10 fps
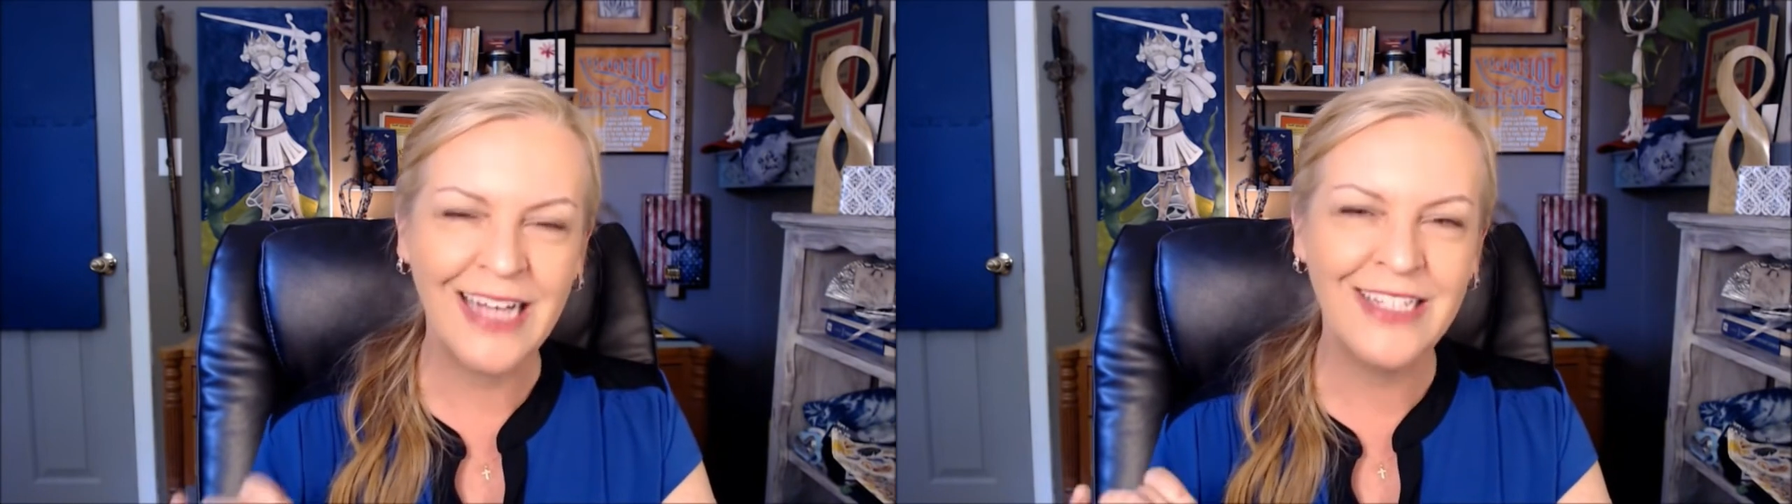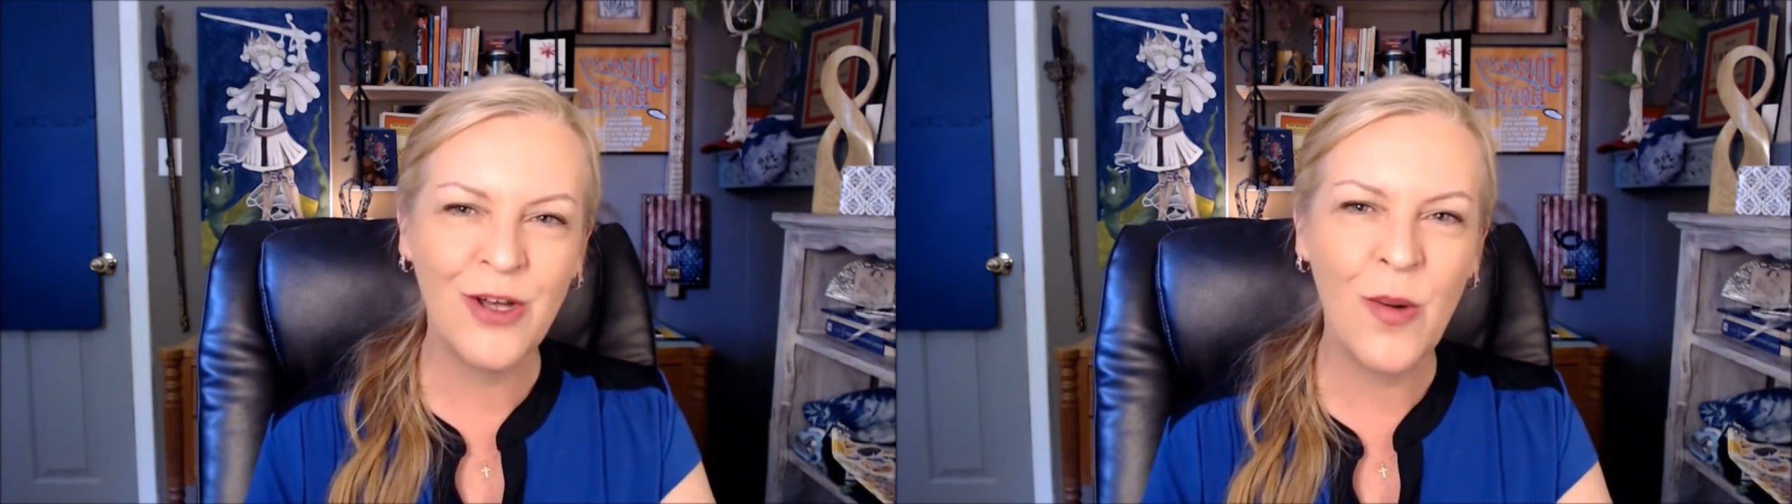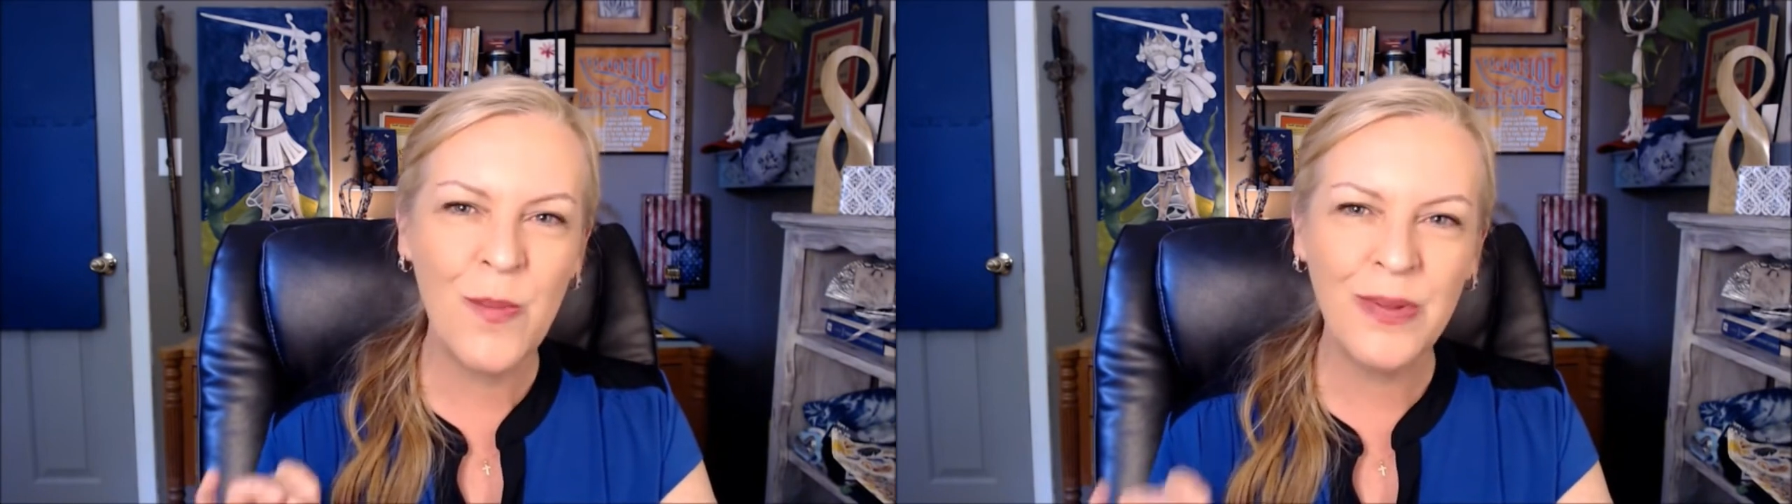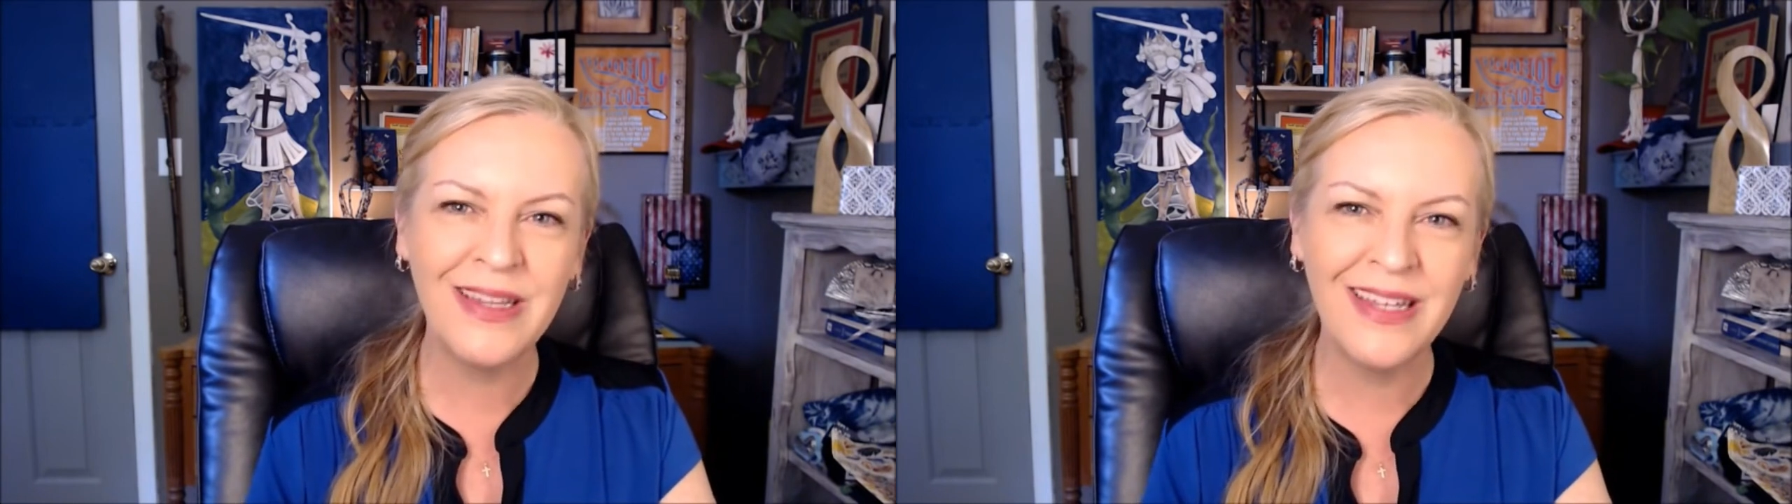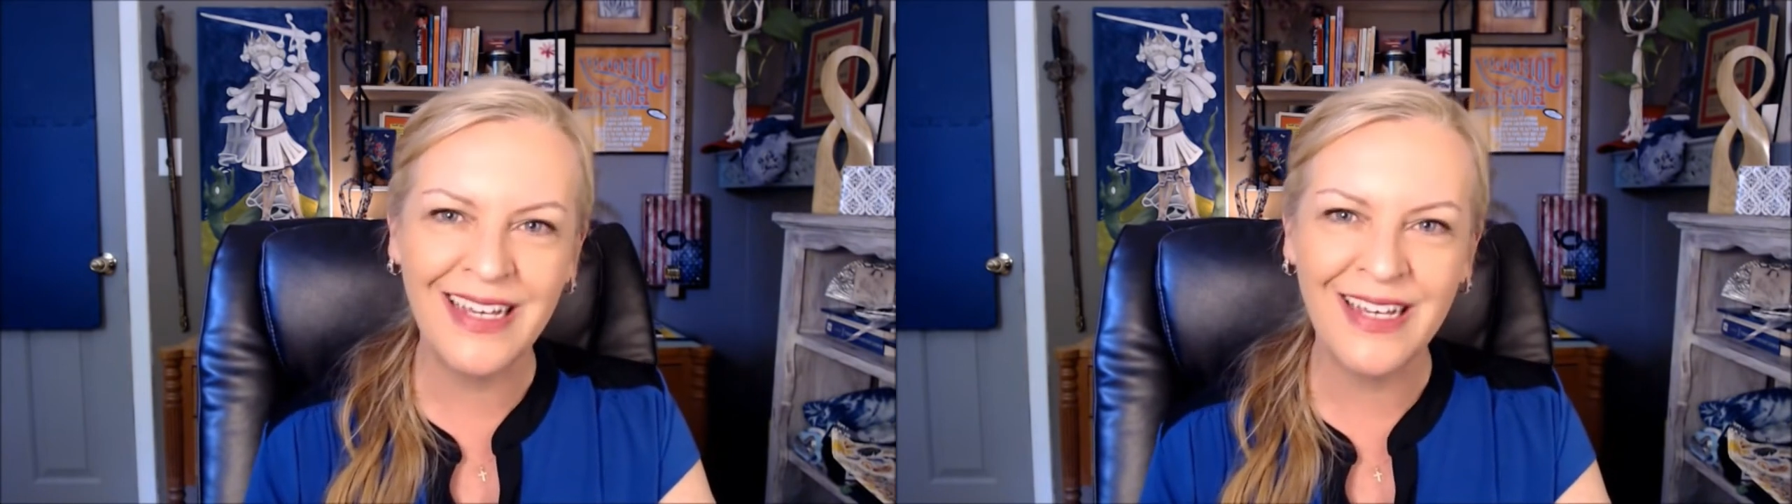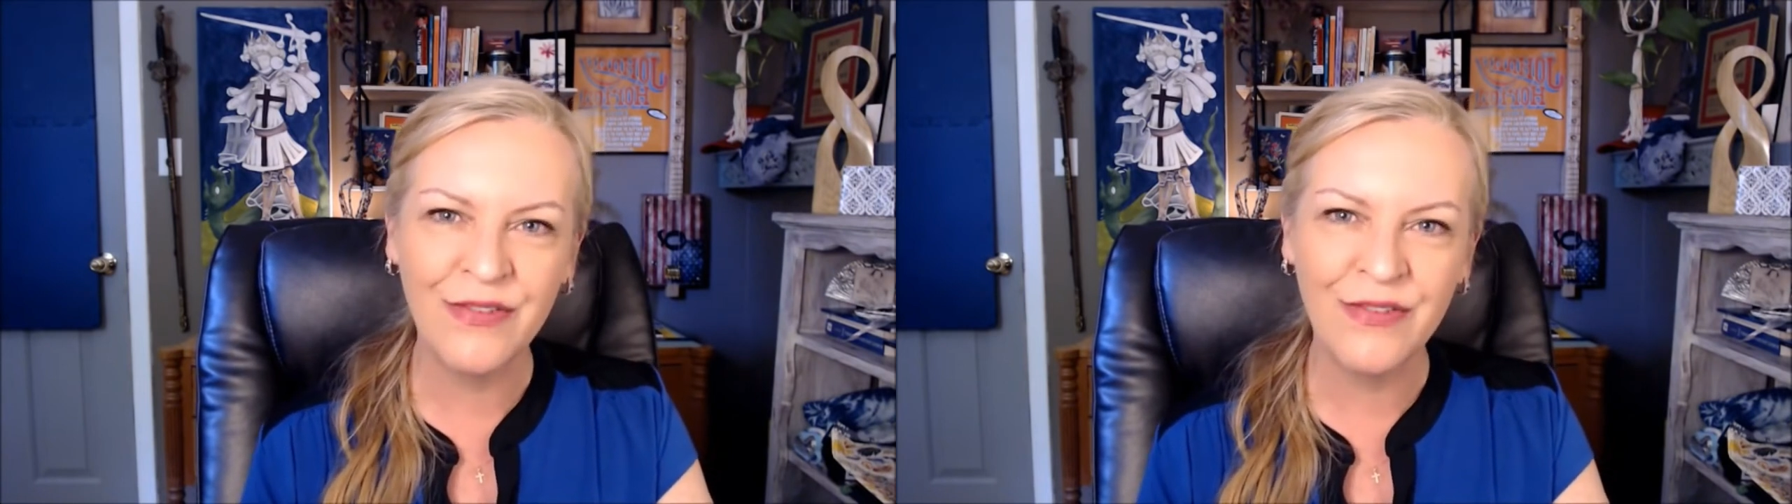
don't believe